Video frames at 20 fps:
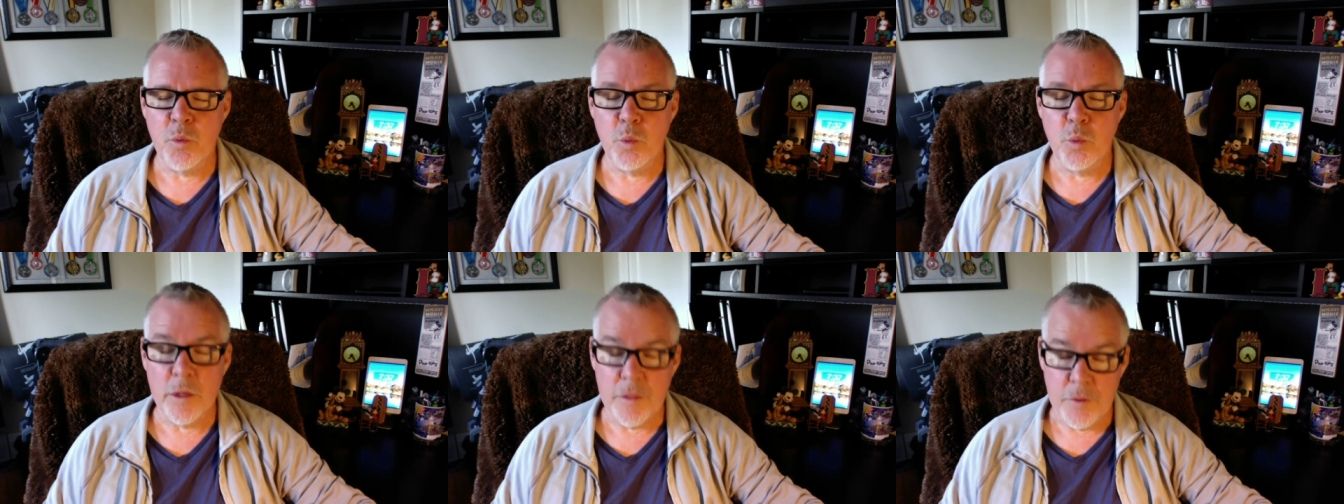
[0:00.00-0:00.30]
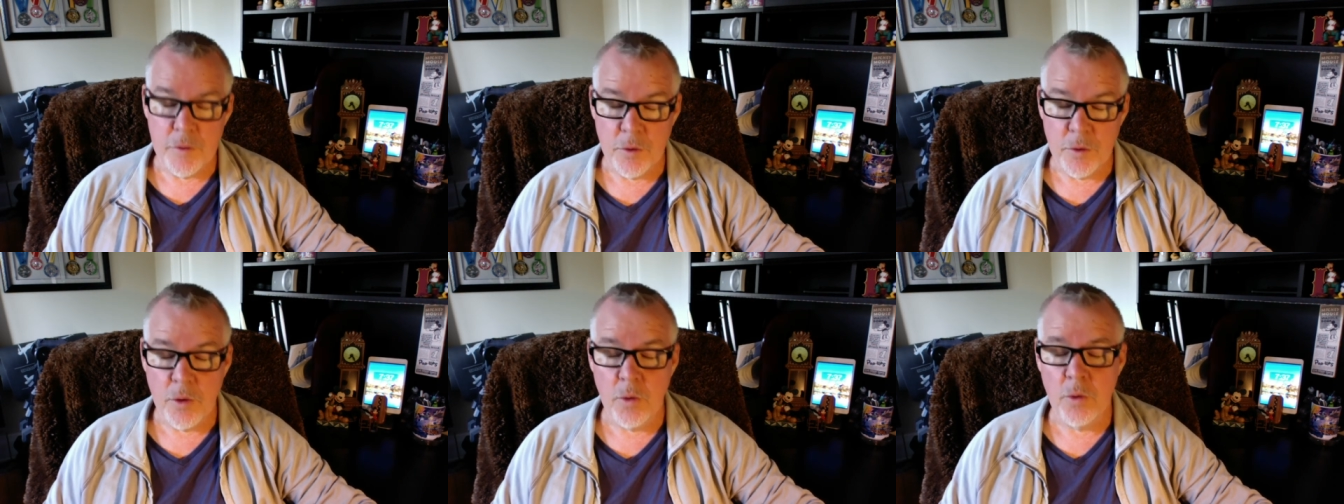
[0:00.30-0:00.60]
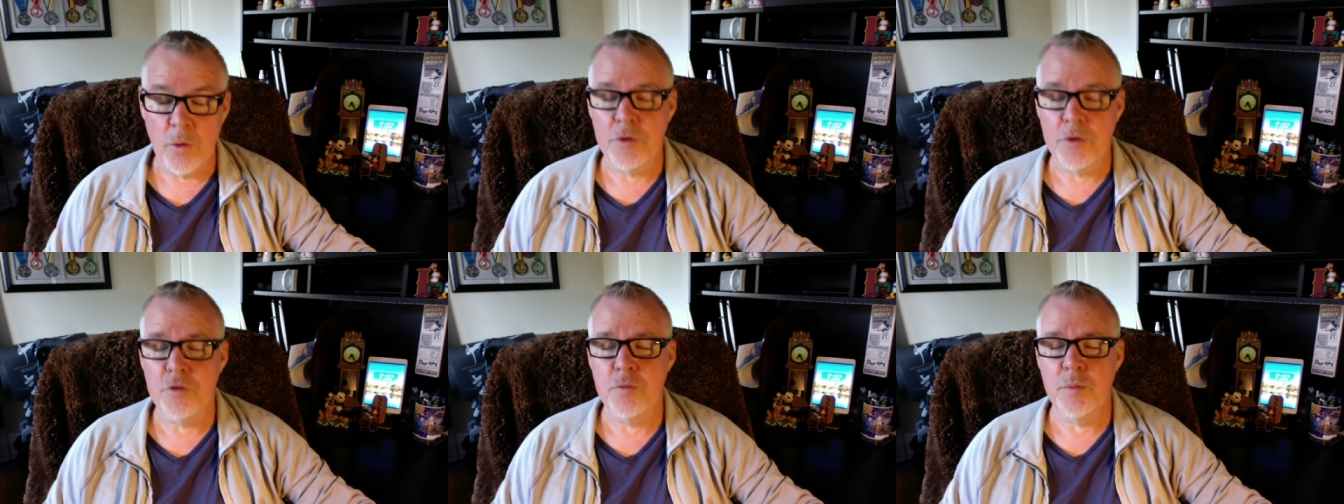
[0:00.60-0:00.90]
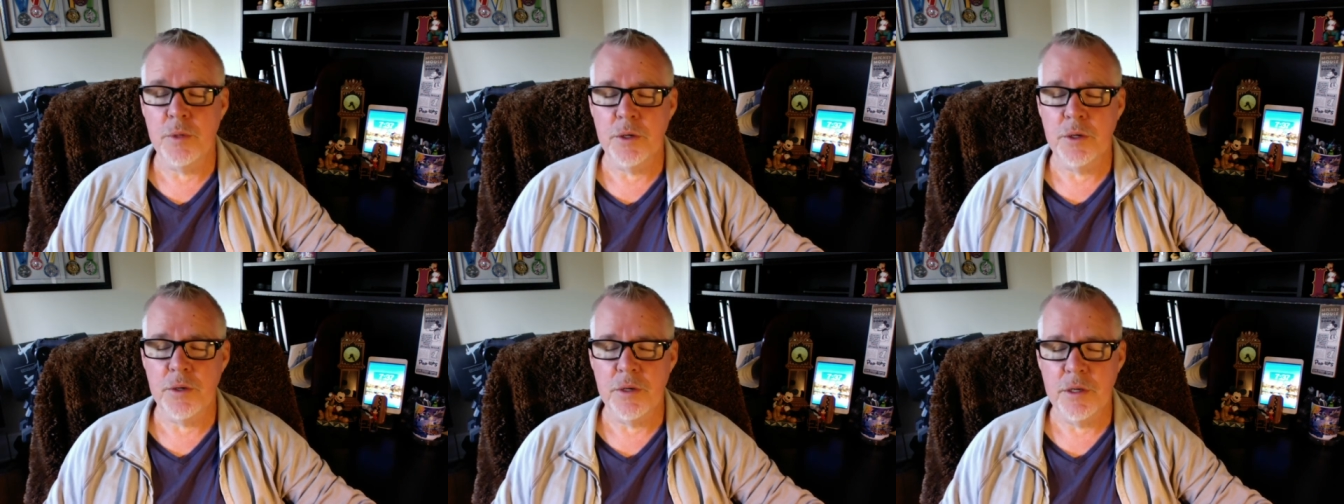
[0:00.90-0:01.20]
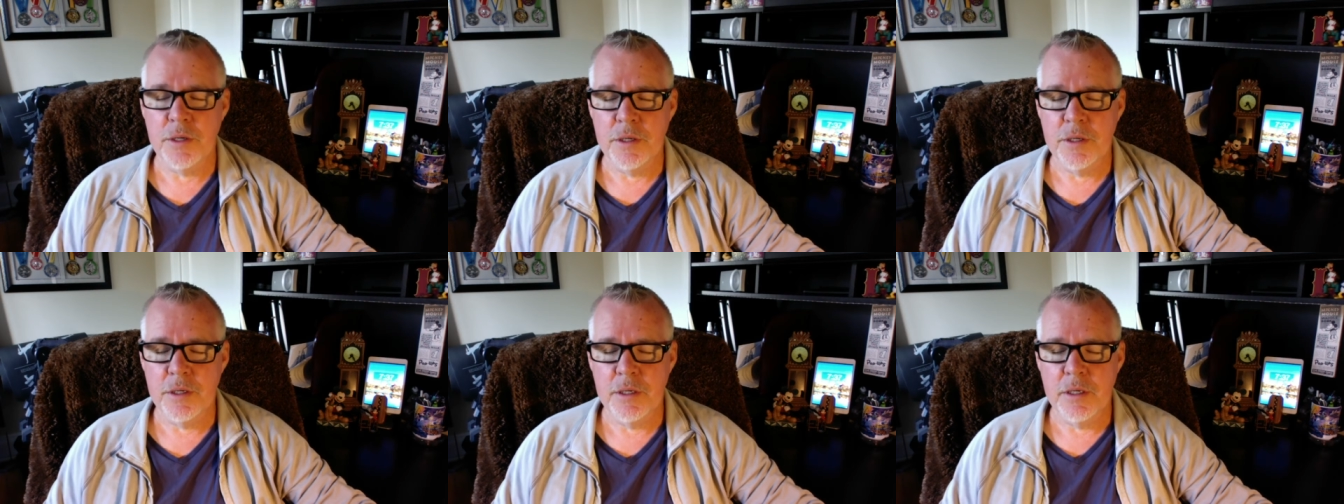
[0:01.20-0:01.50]
with your Holy Spirit
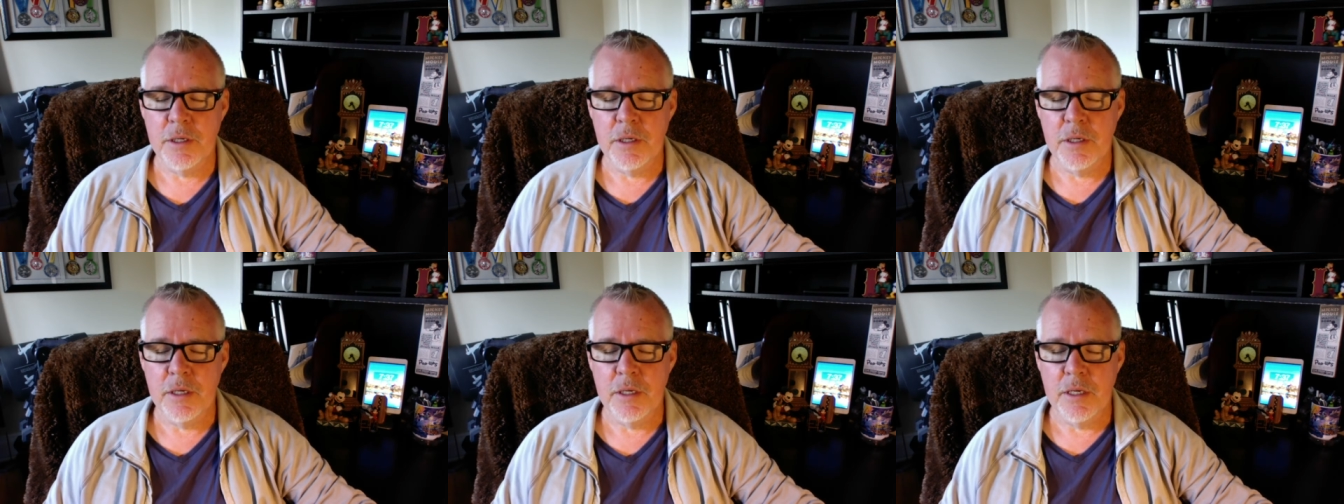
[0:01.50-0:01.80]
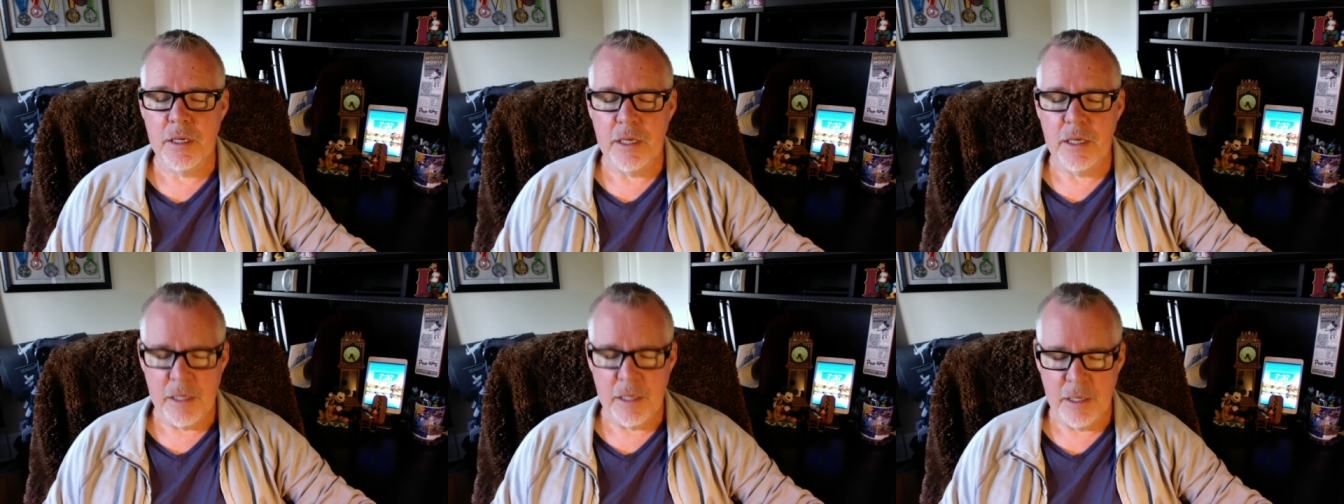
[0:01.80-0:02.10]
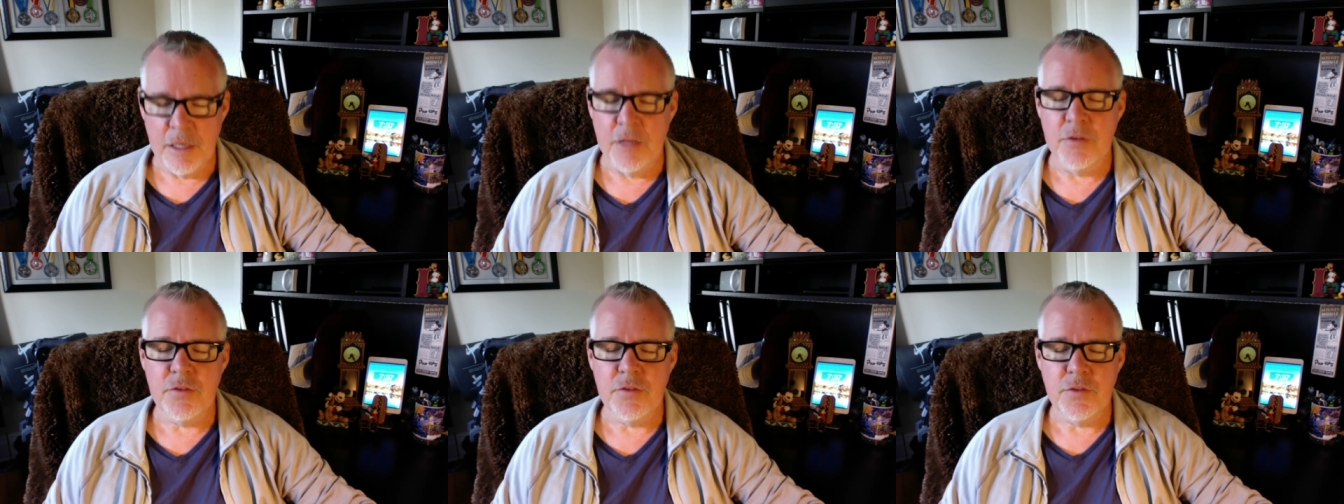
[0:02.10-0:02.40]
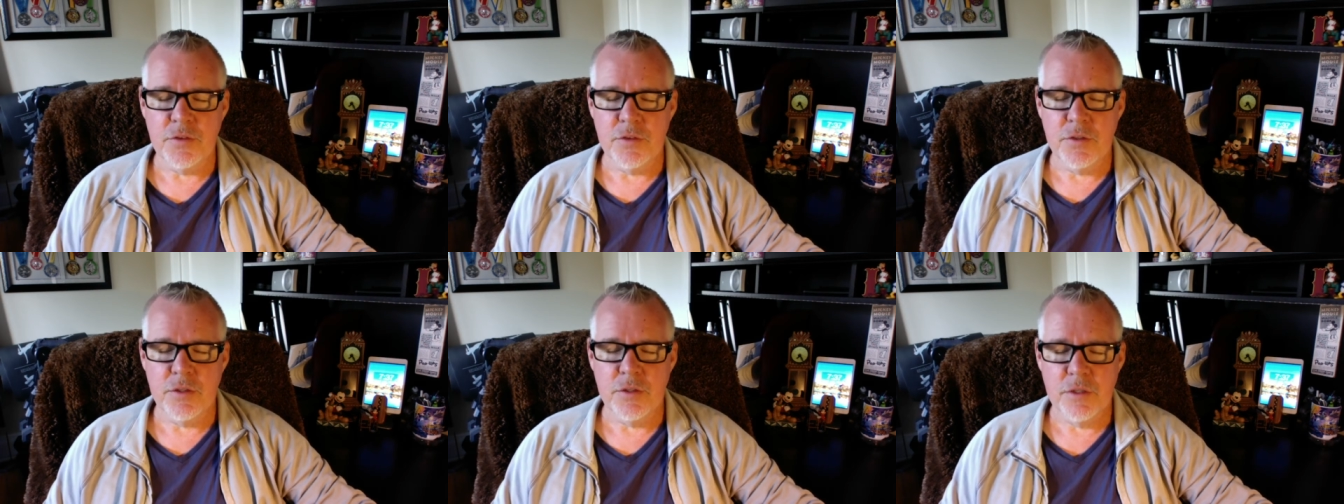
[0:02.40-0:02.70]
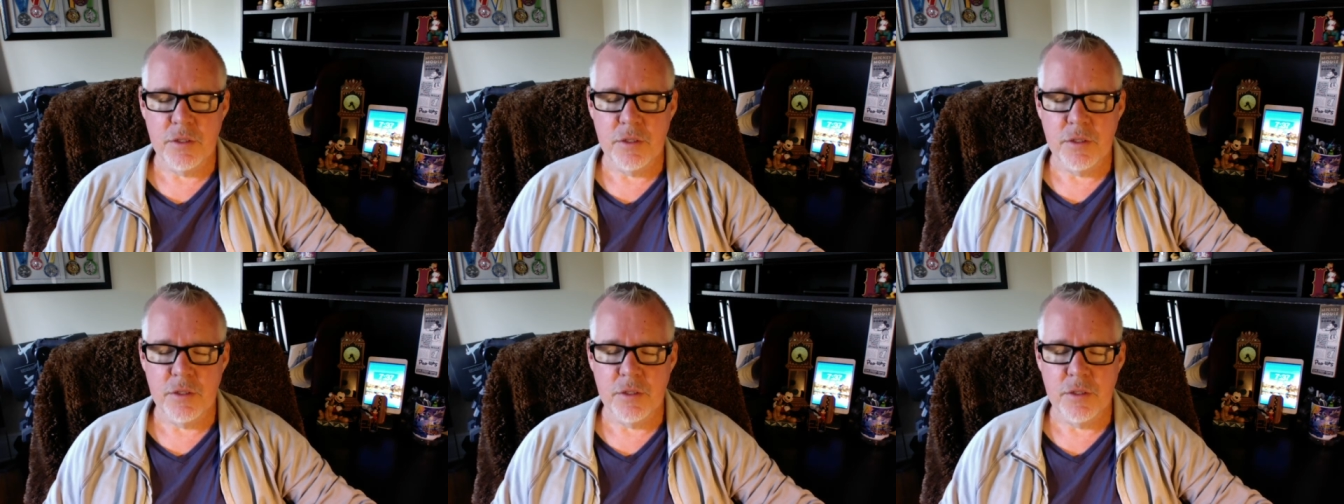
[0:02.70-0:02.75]
in us,